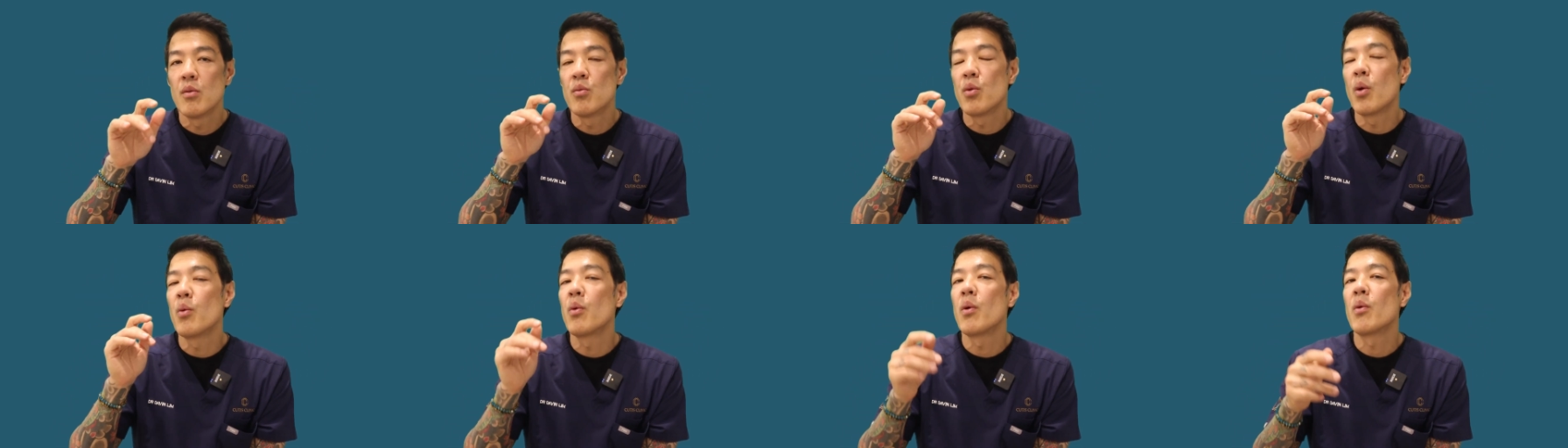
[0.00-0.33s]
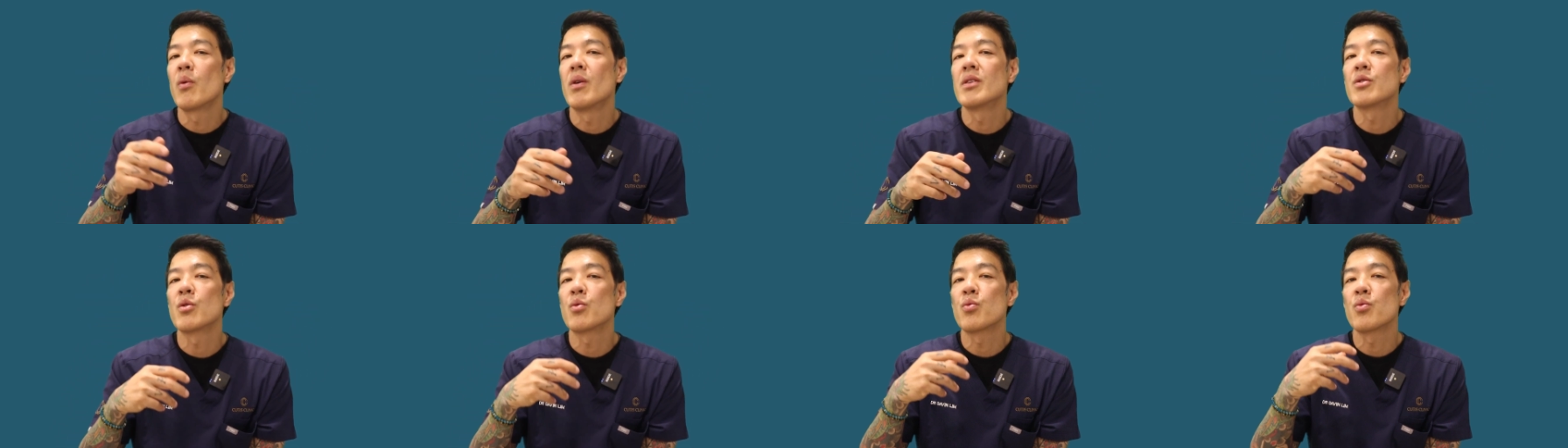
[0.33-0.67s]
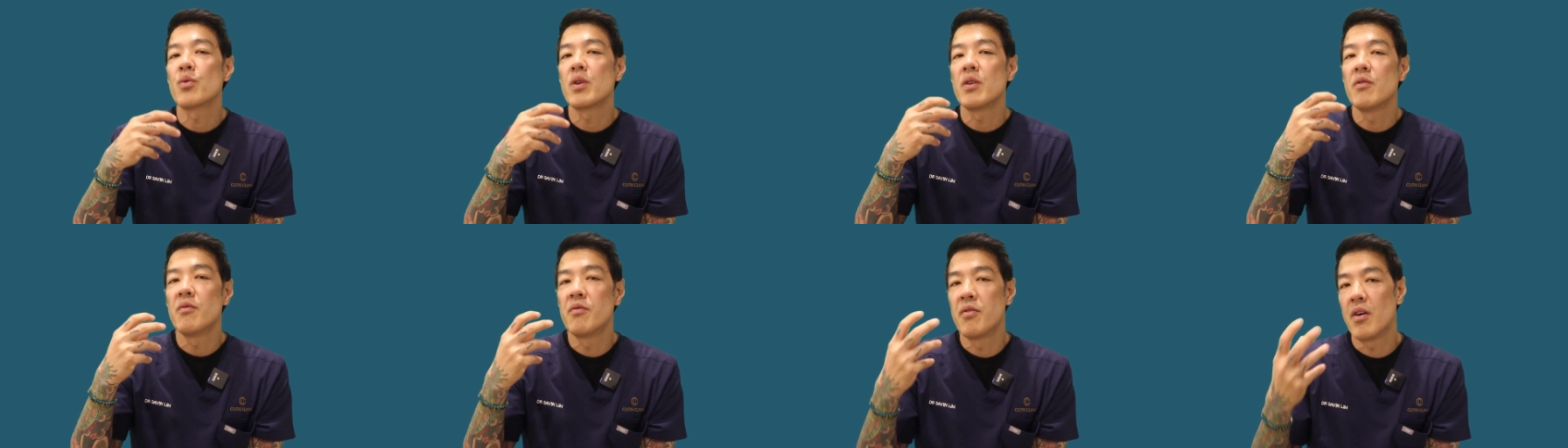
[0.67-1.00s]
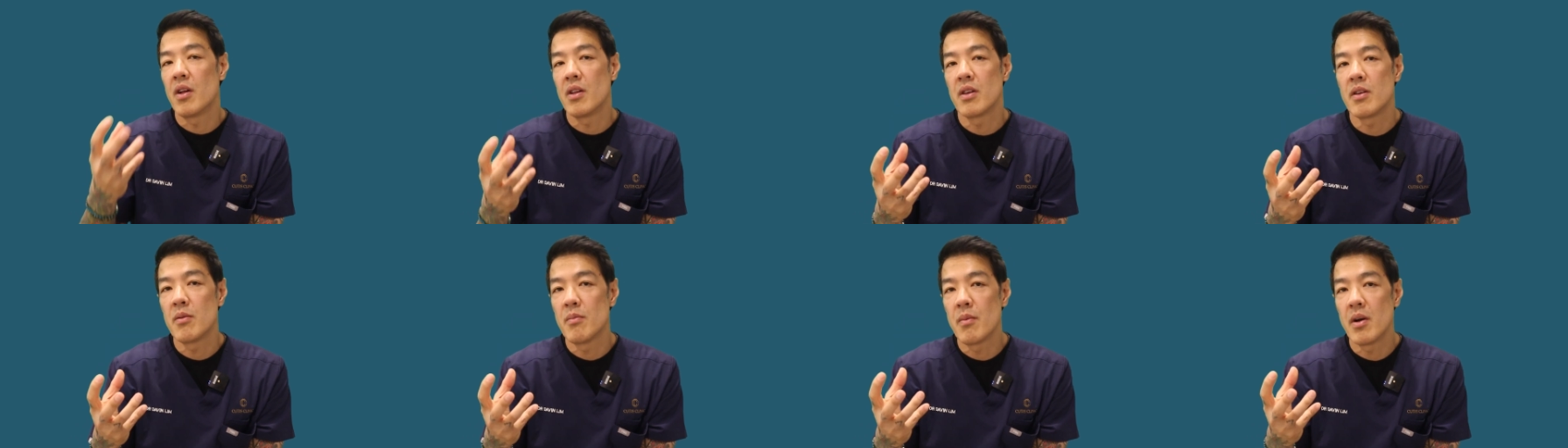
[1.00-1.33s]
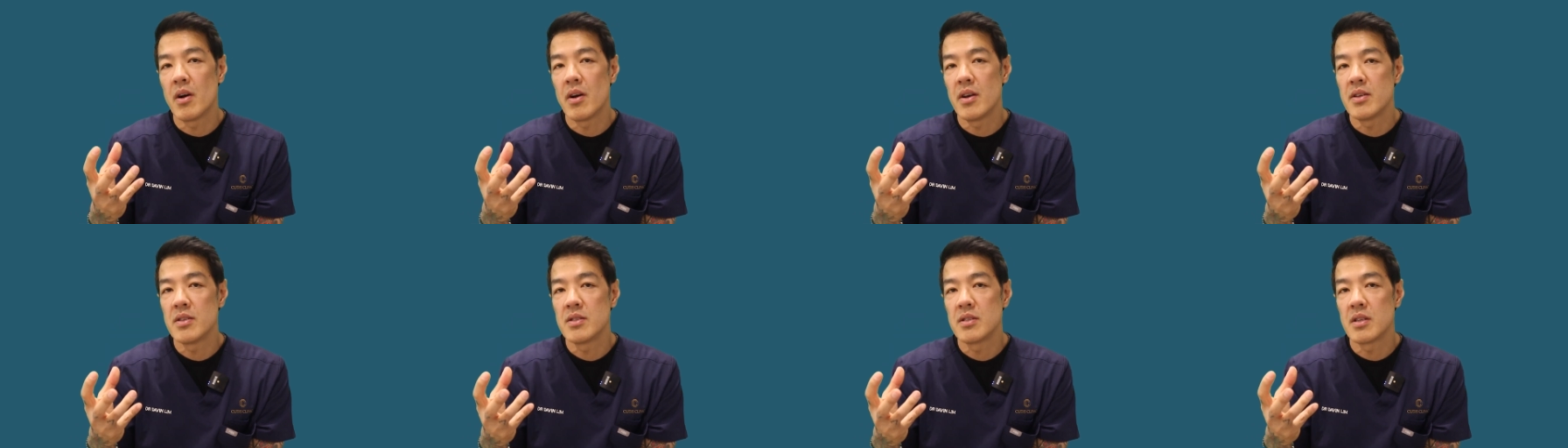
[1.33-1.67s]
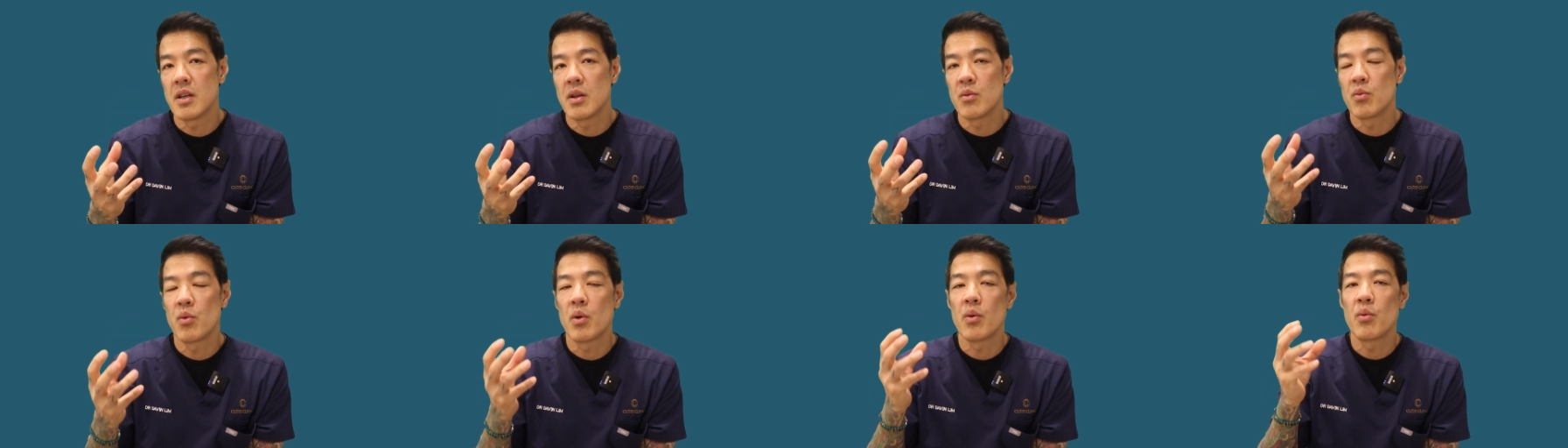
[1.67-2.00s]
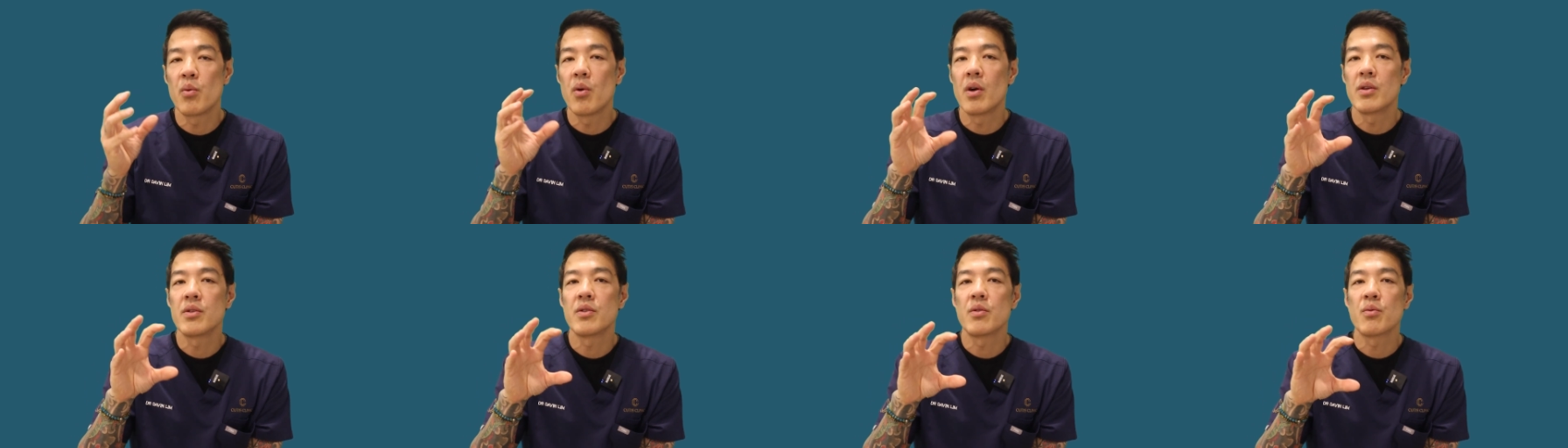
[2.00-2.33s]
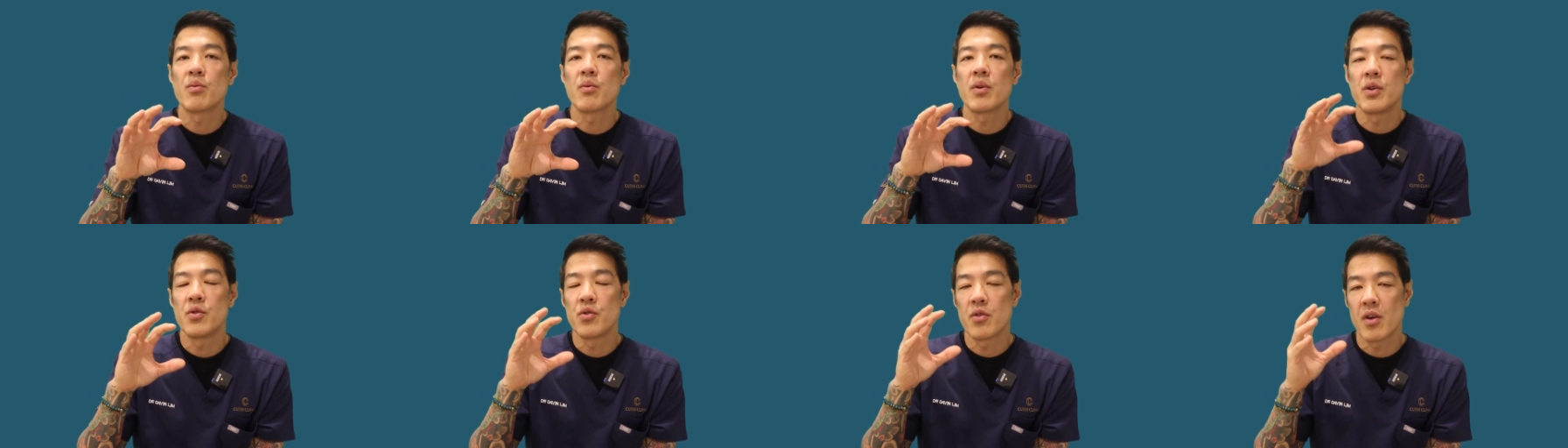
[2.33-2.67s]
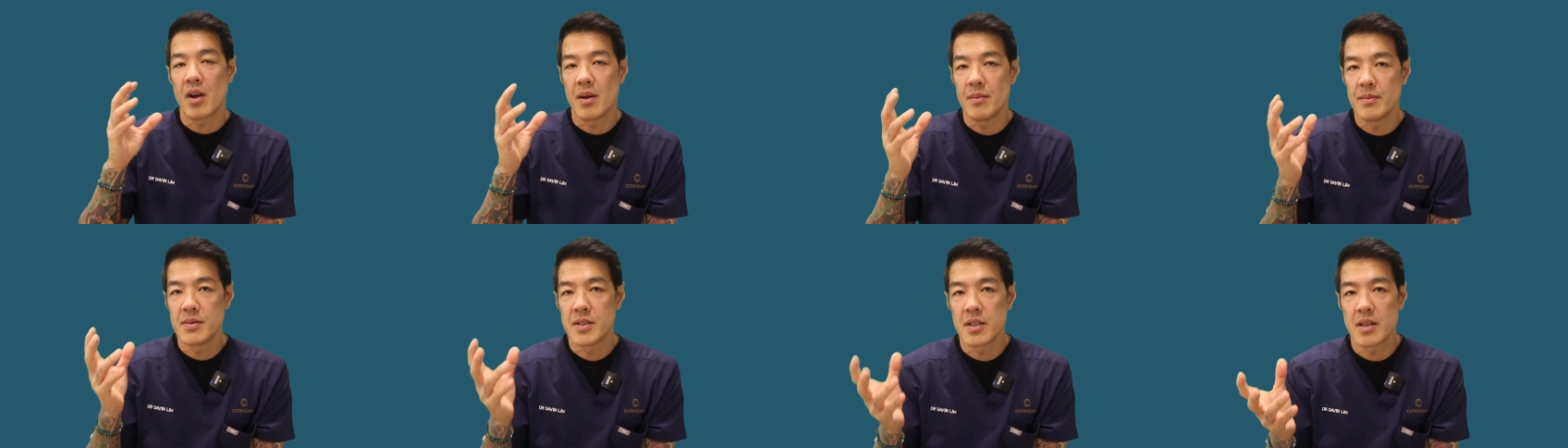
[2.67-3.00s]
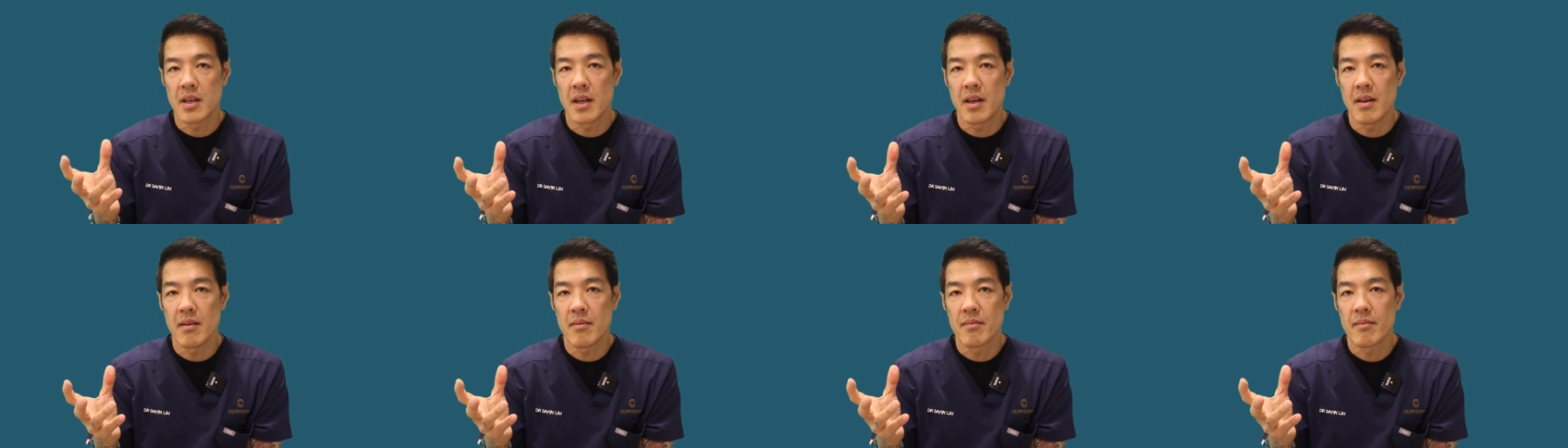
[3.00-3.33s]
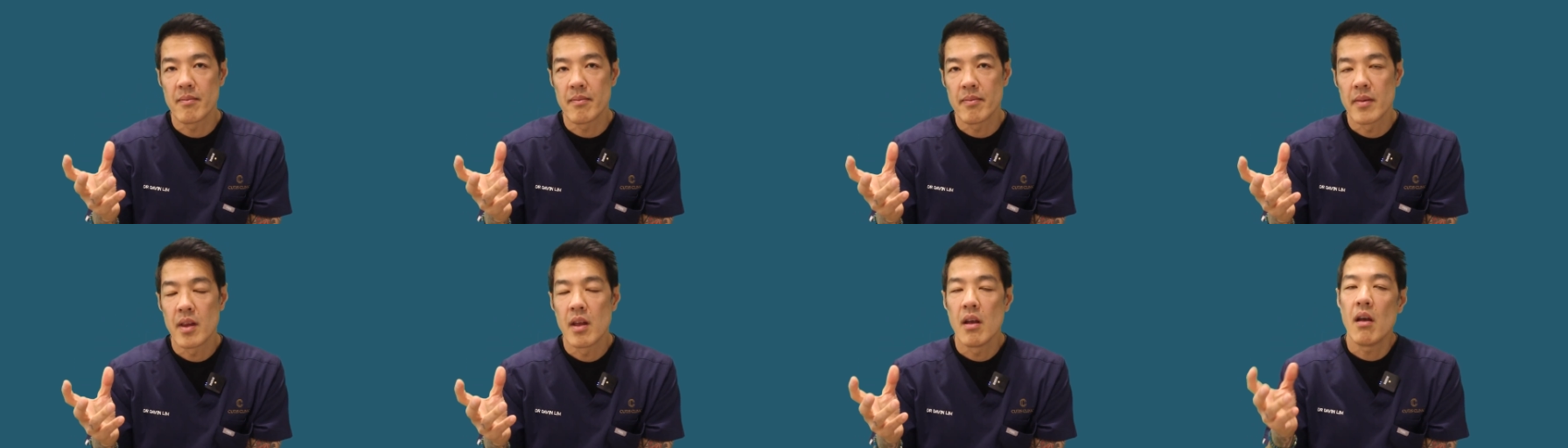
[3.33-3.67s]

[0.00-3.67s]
when we want to revolumize and we want to redrape skin.